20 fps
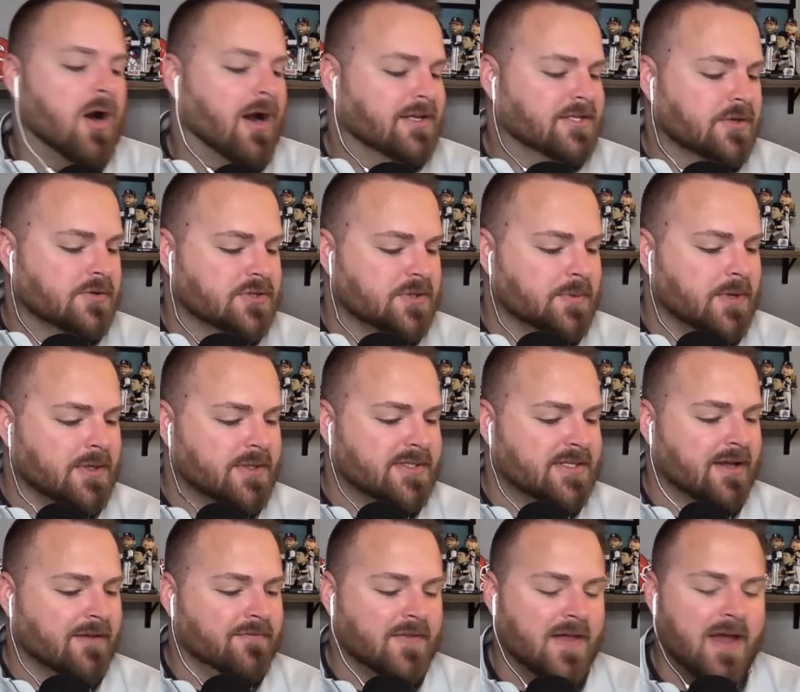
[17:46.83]
right, so some good
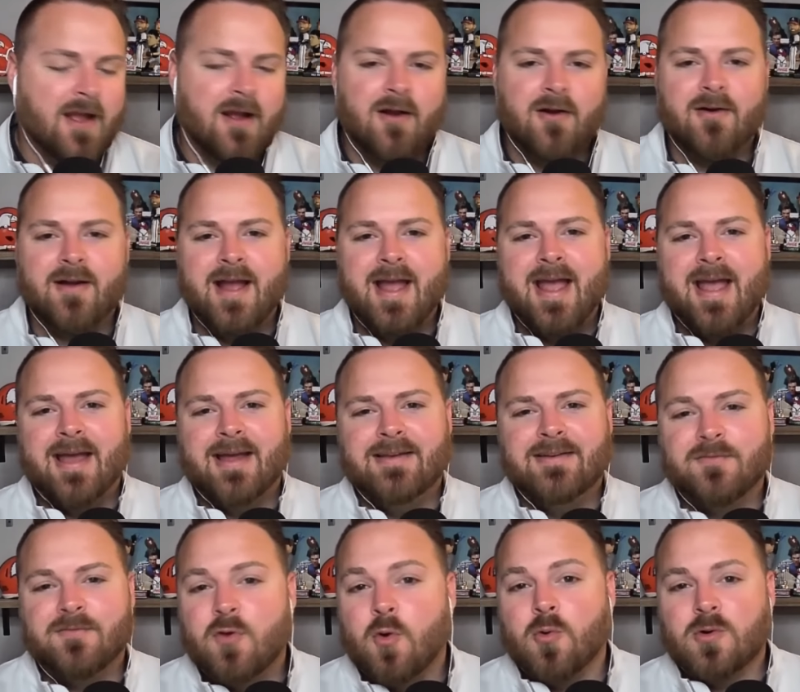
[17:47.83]
stuff there.
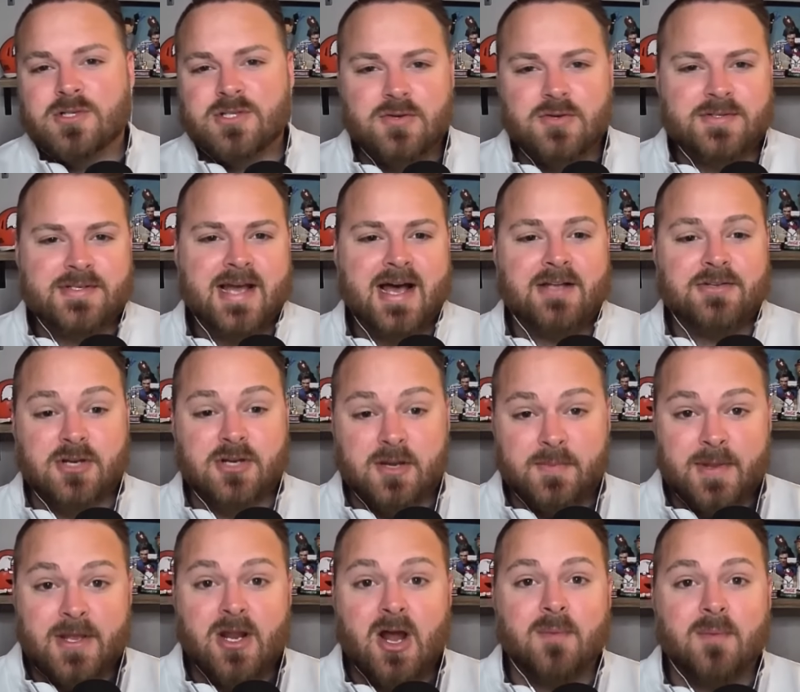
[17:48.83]
And, of course, those guys are going to
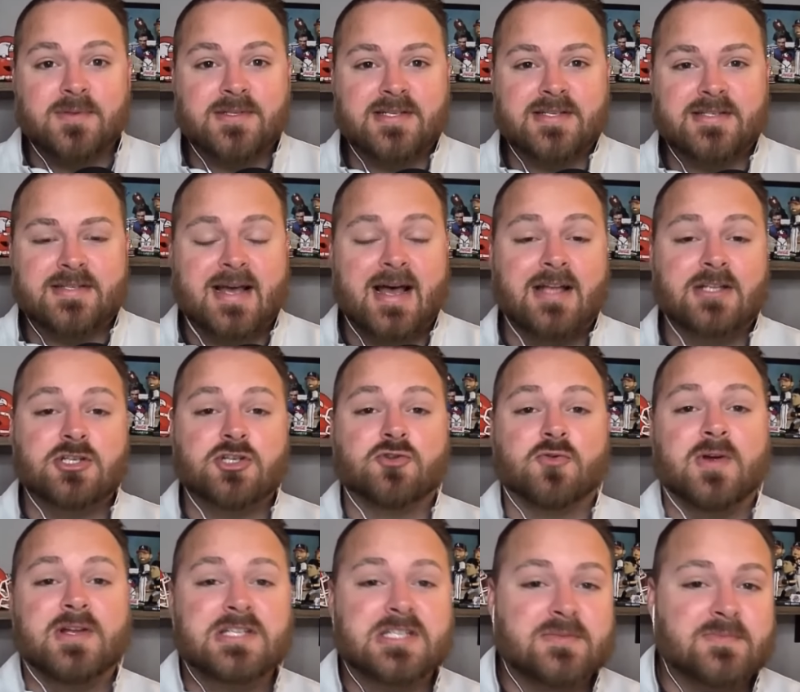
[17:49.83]
be on opposite sides.
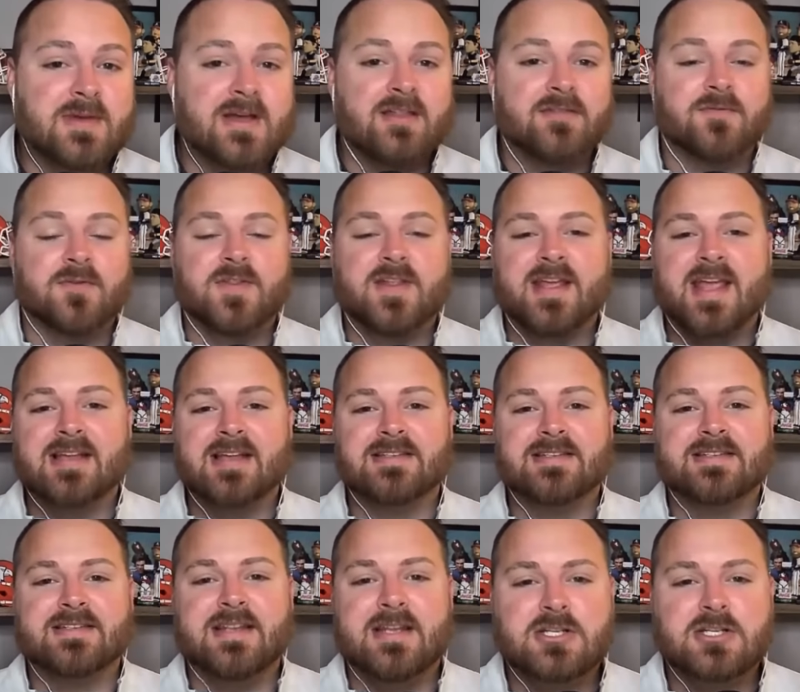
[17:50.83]
Trey Smith for the
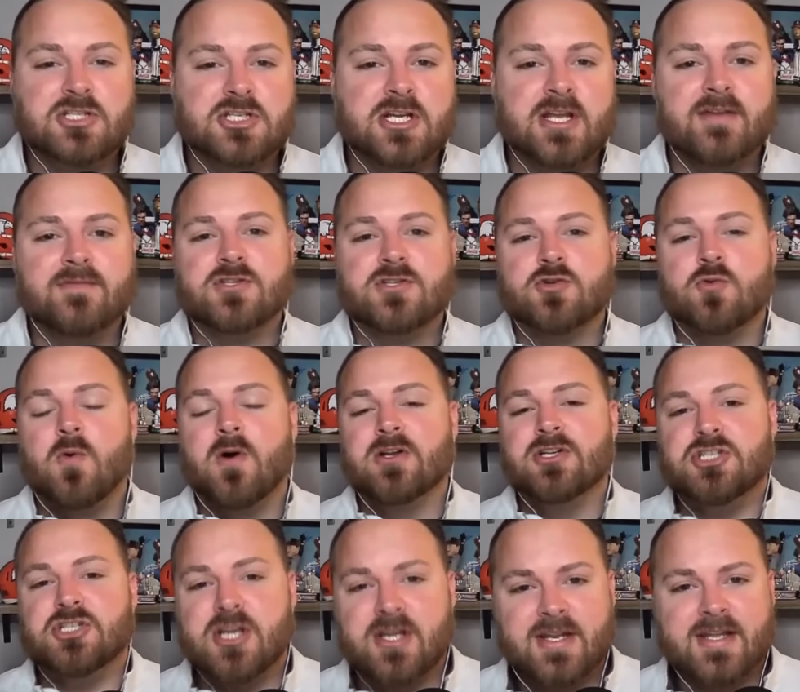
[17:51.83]
Kansas City Chiefs.
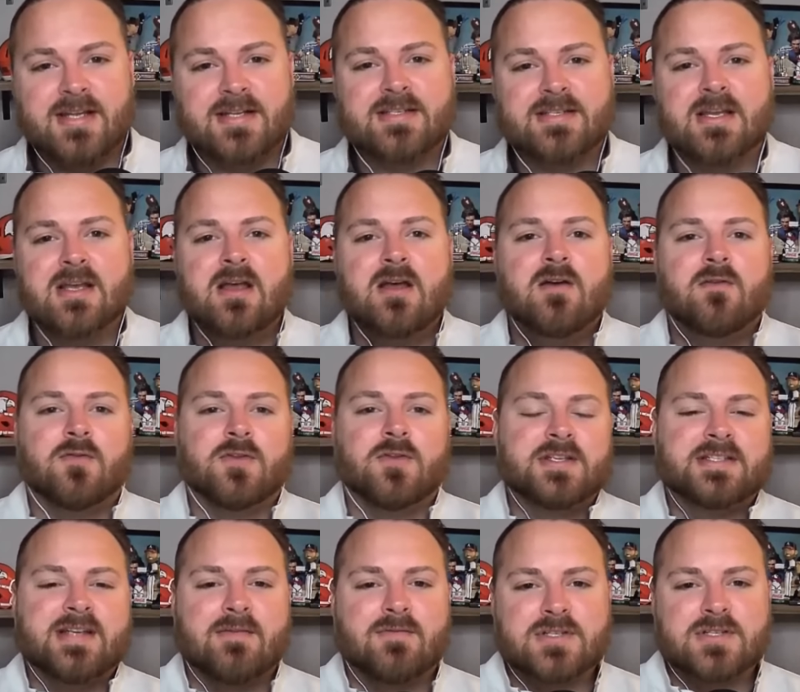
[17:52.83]
Jauan Jennings for the
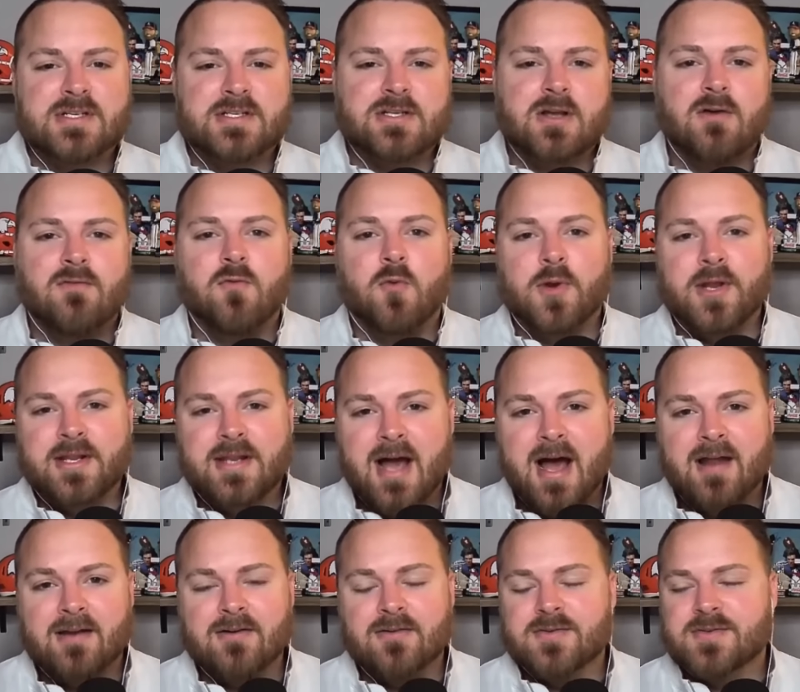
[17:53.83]
San Francisco
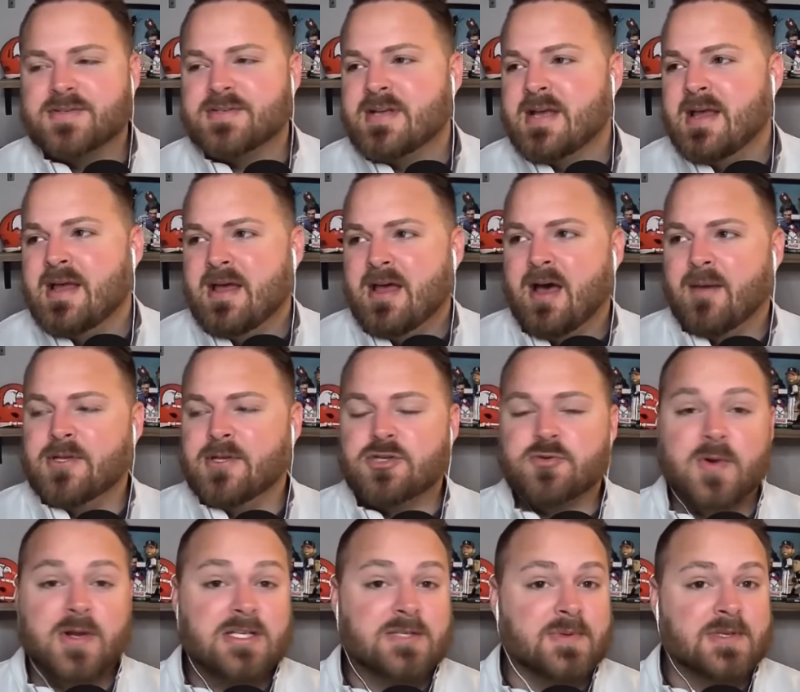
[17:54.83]
49ers. I mean,
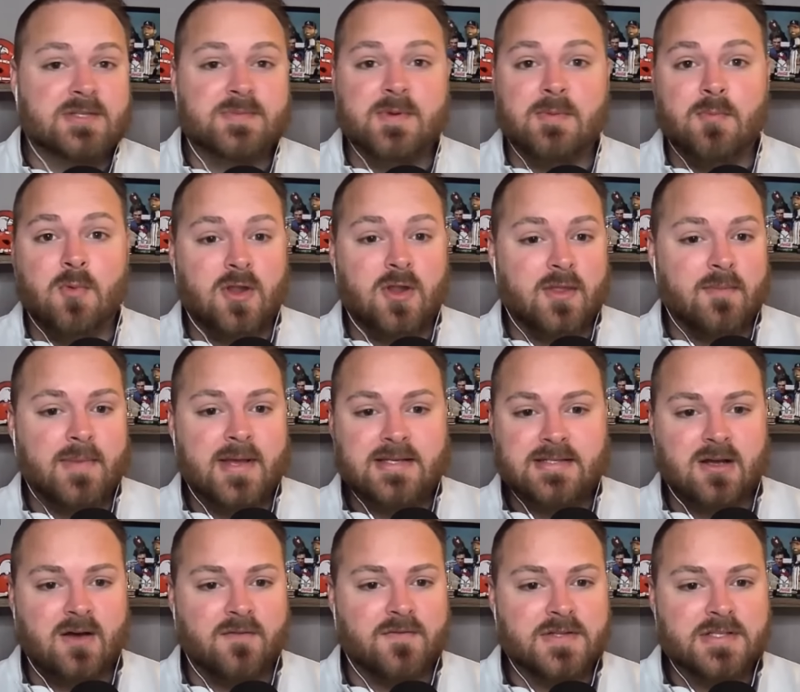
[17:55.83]
Trey Smith's been one of the
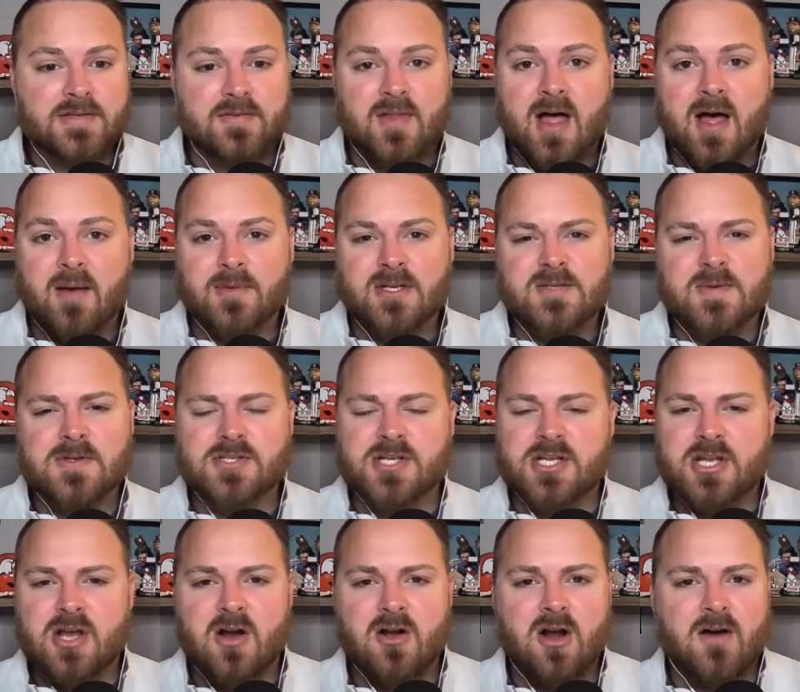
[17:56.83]
best offensive linemen, especially
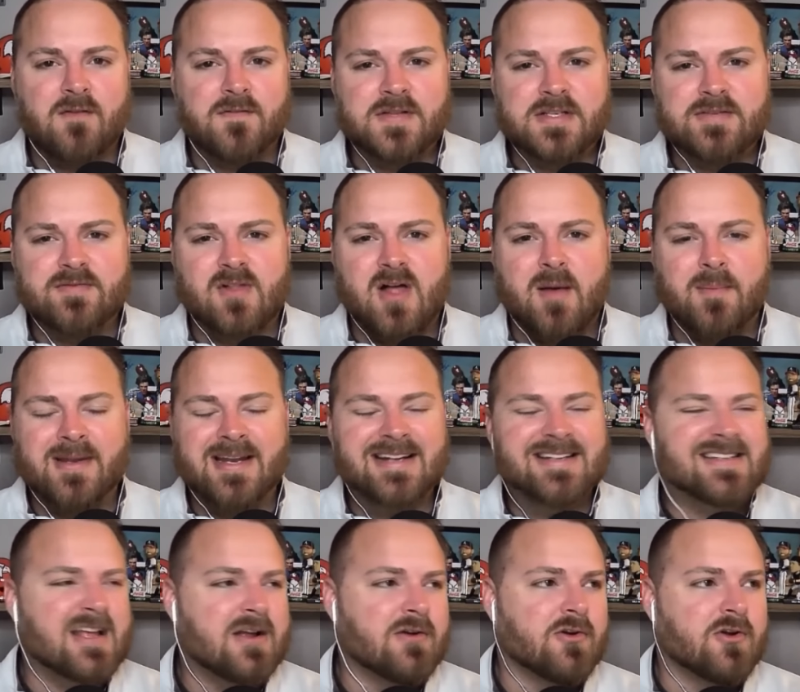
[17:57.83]
young offensive linemen,
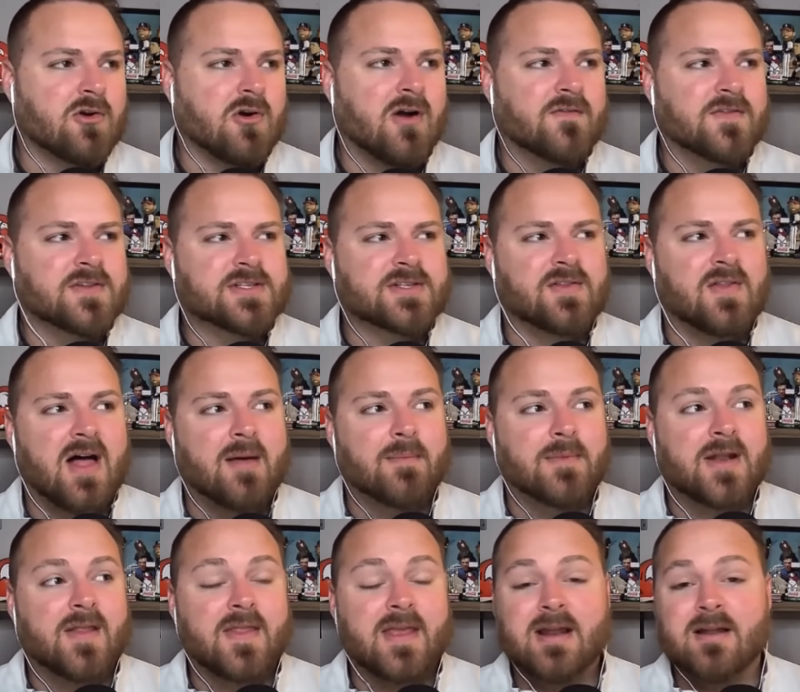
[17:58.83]
interior offensive
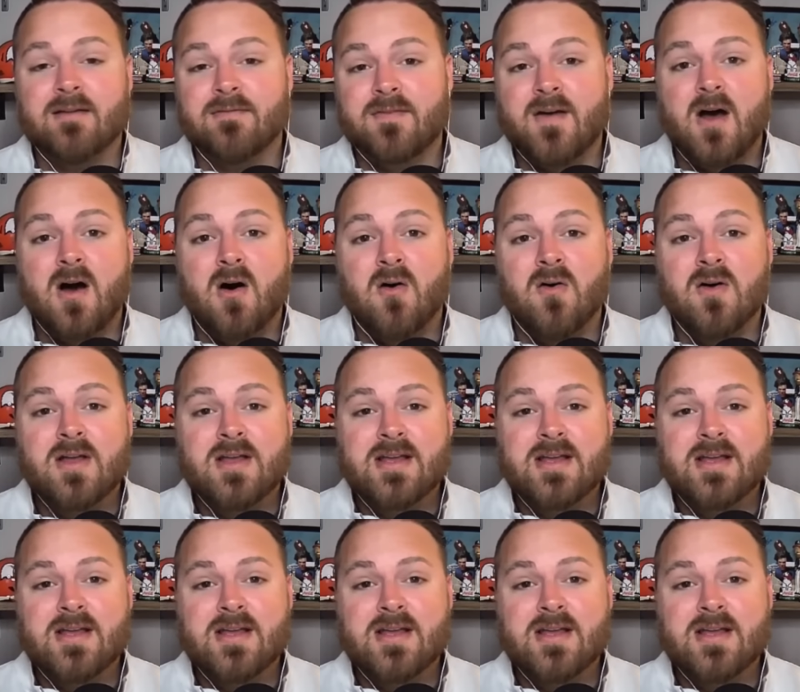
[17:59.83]
linemen in the NFL